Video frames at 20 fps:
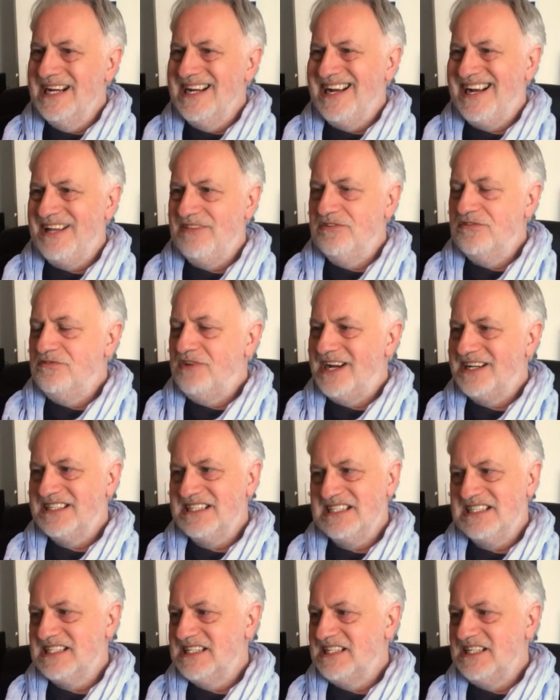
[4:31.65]
And the fact
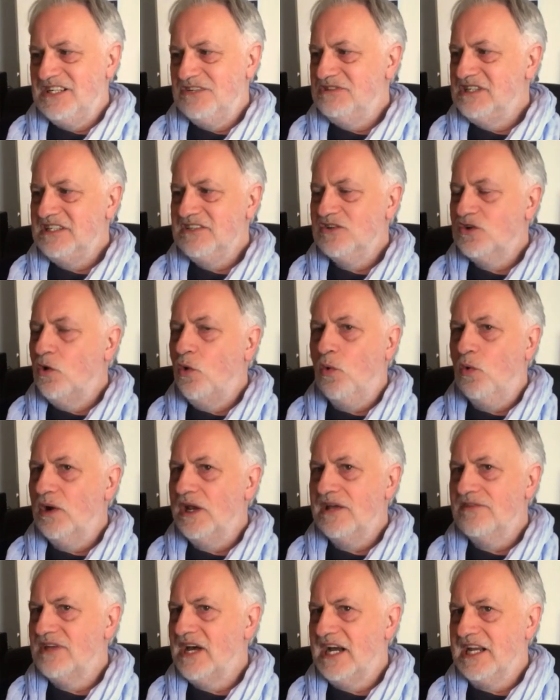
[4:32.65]
is that you didn't call
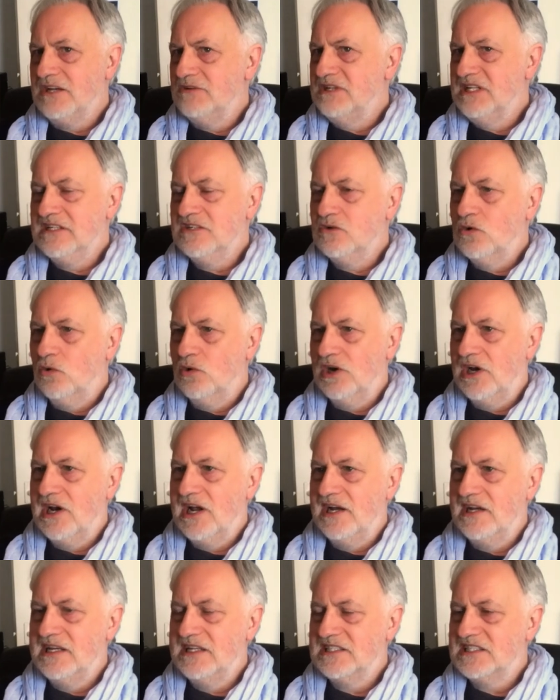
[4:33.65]
it that. You didn't call it
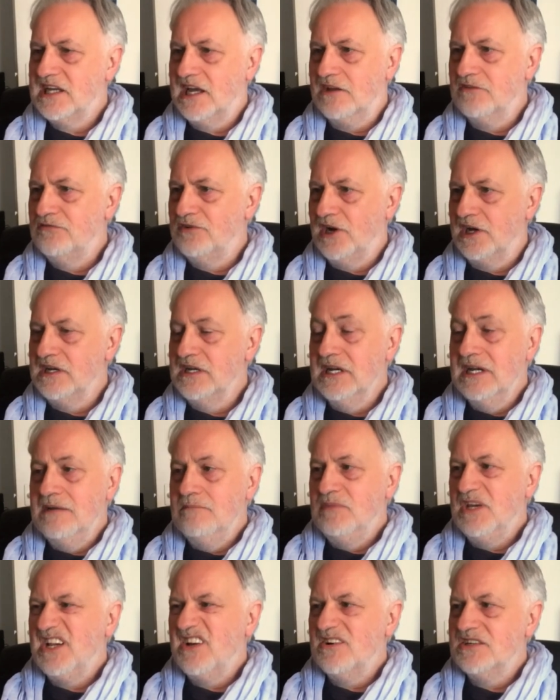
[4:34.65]
sci-fi
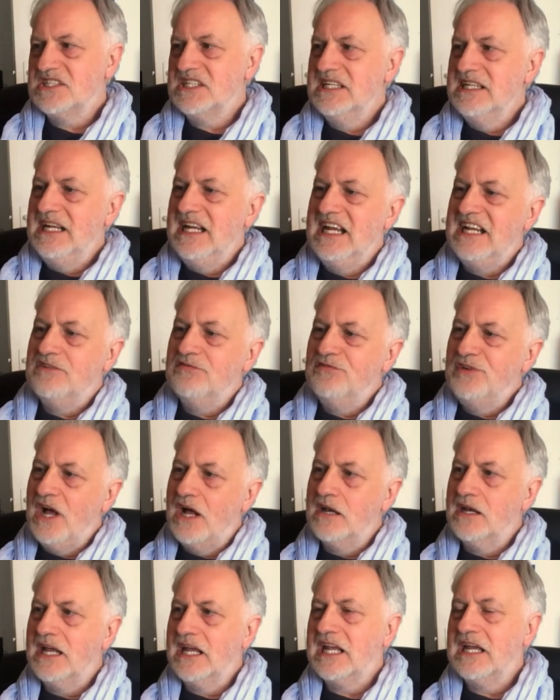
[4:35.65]
because it
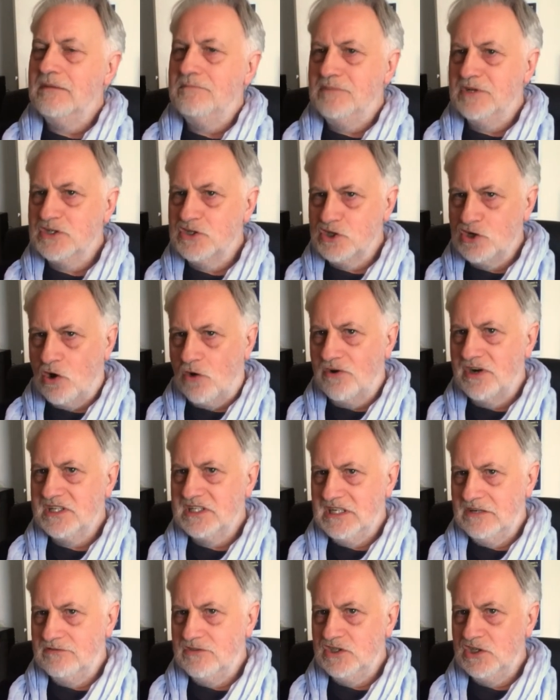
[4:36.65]
felt like a
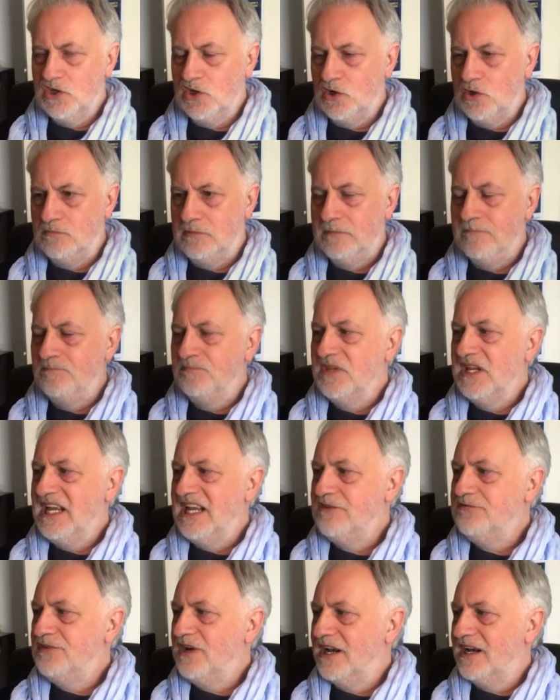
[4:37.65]
pejorative term.
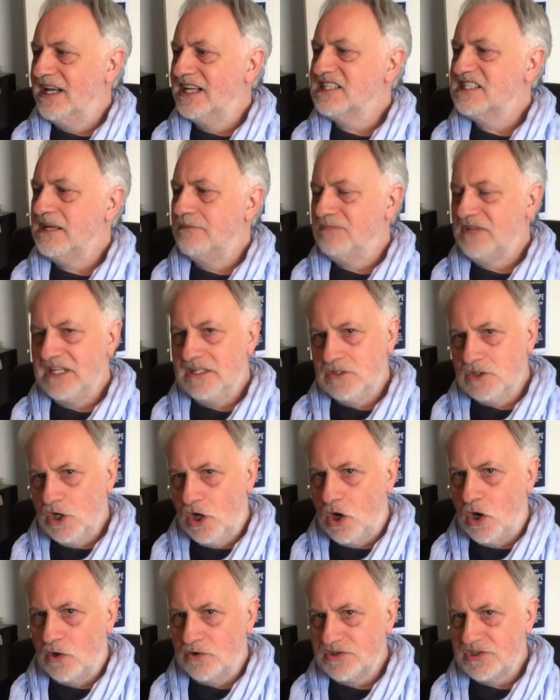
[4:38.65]
It felt like something
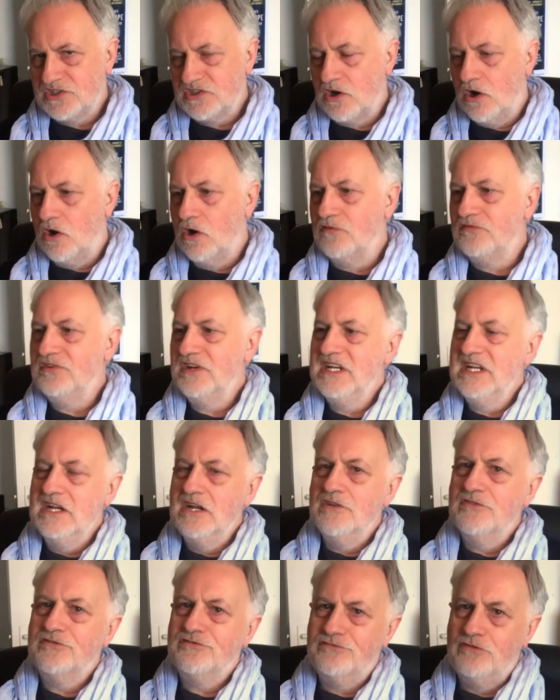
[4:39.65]
tossed off,
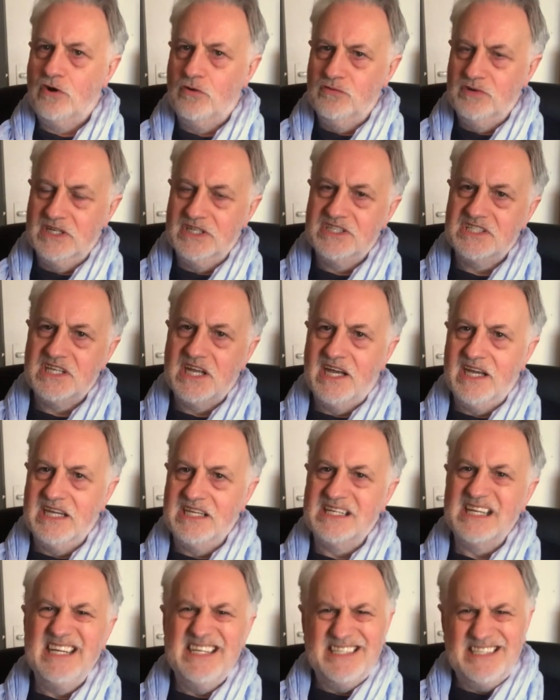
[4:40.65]
thrown
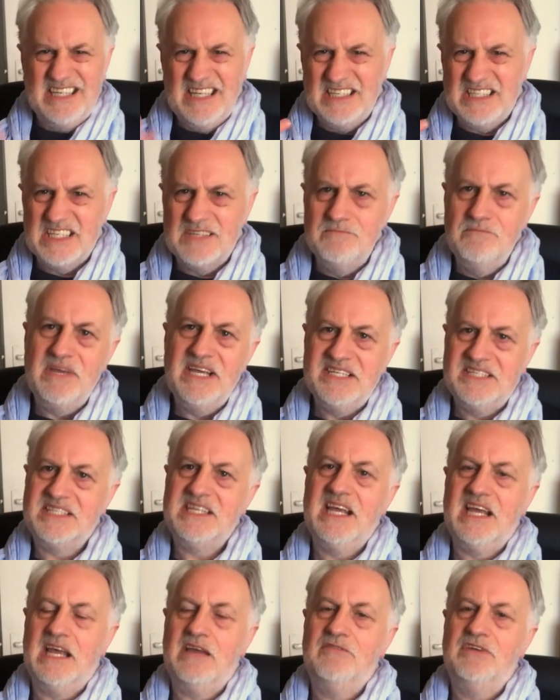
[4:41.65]
aside,
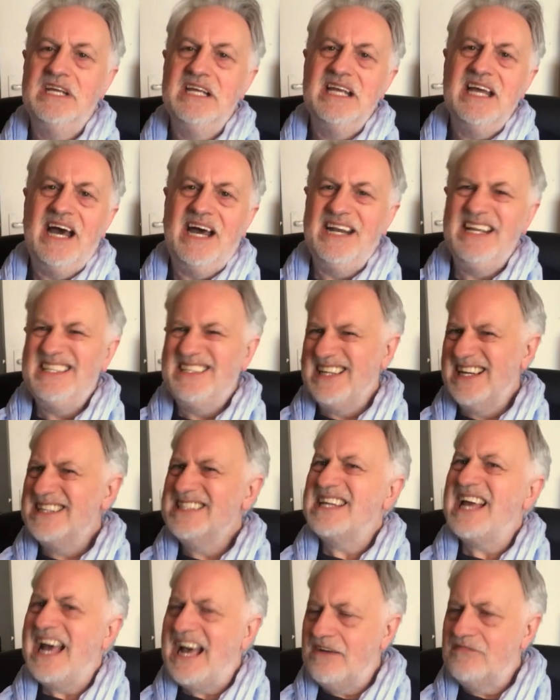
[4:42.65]
dismissive. And it
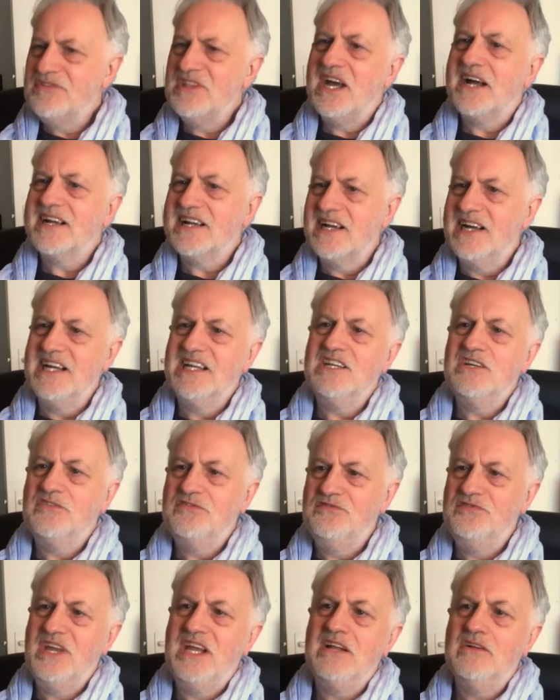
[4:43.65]
does have that kind of
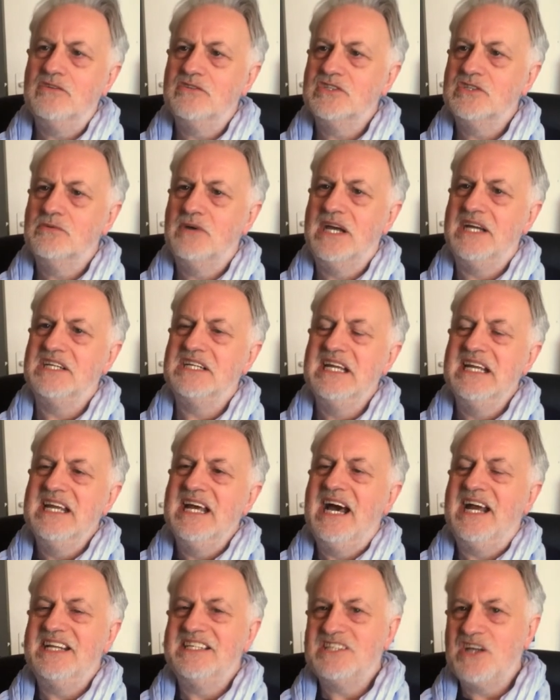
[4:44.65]
feel to it.
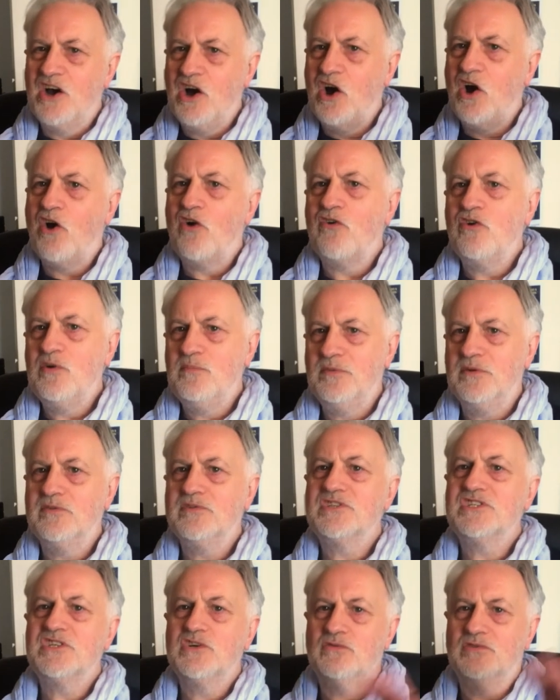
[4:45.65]
And it's a horrible
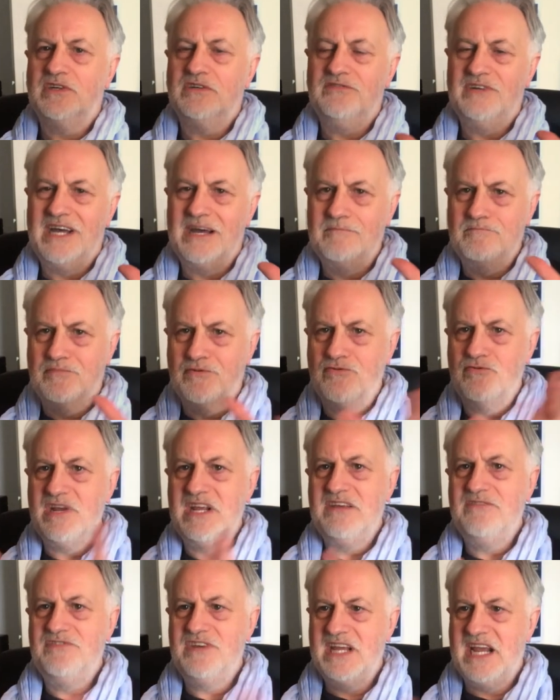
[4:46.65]
sort of
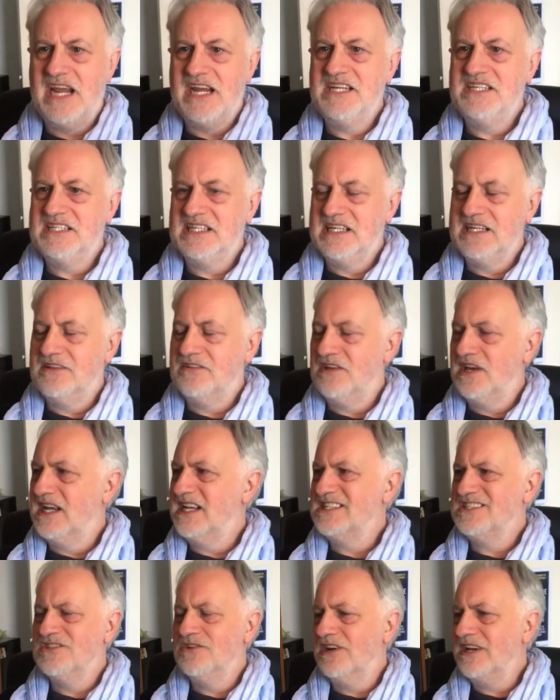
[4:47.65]
abbreviated thing.
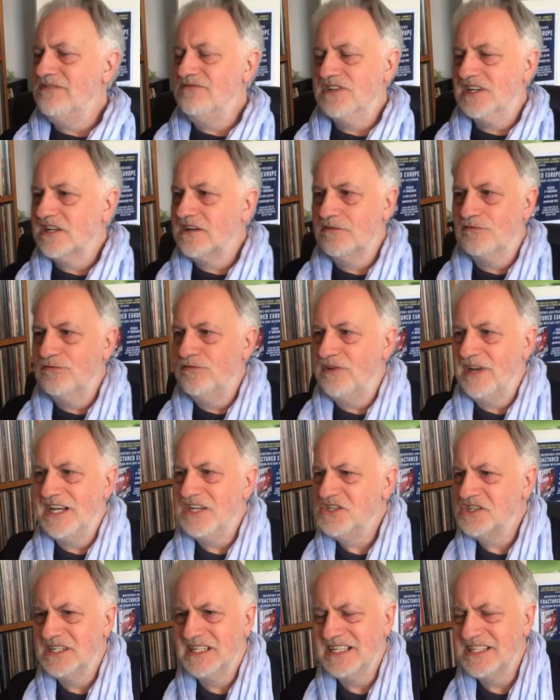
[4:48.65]
It's not even a
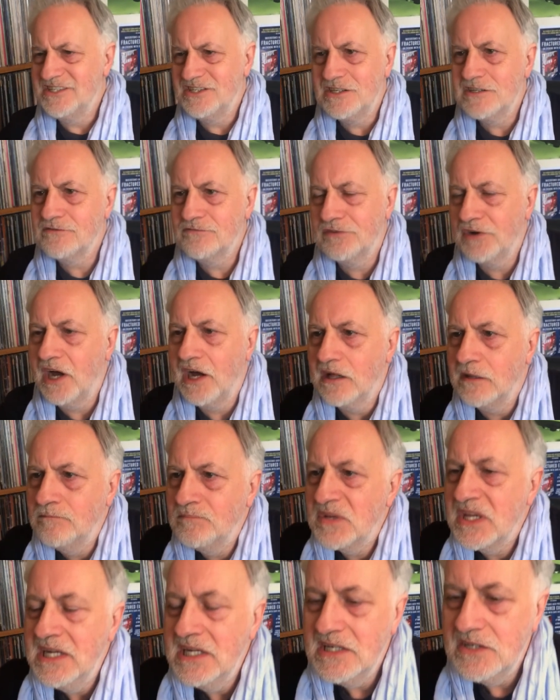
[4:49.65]
conflation. It's just vile.
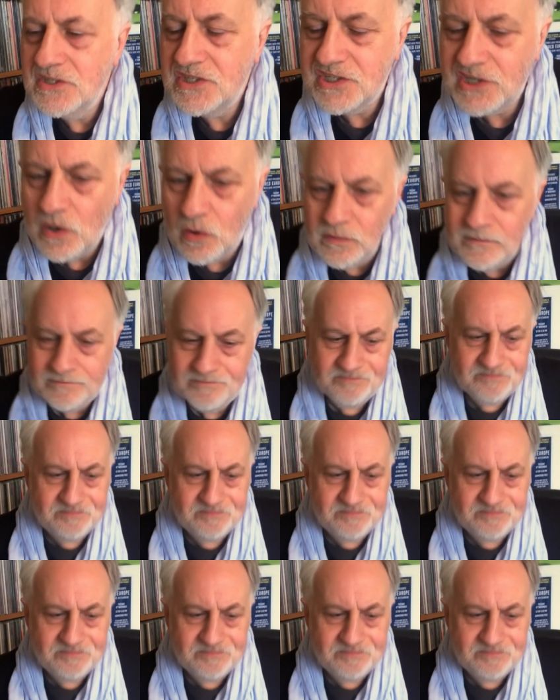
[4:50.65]
So